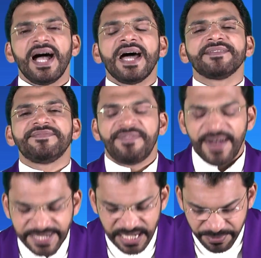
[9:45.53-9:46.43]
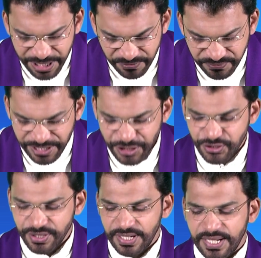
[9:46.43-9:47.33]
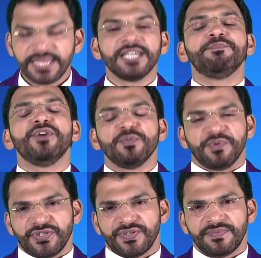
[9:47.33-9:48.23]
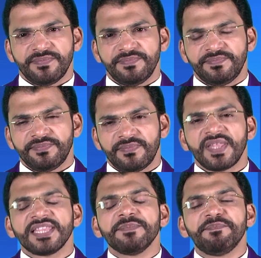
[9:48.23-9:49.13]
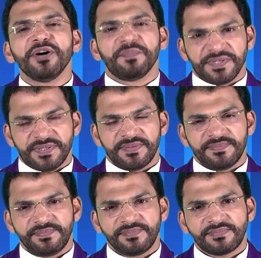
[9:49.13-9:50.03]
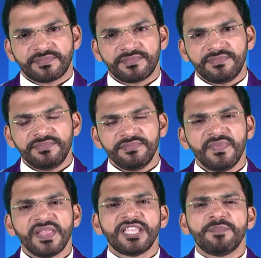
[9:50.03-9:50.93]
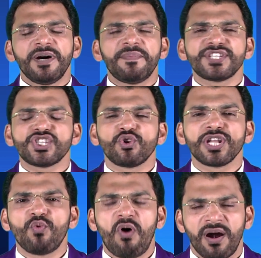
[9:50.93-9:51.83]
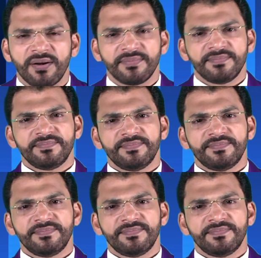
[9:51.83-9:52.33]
And finally, my dear friends, the purpose is only one.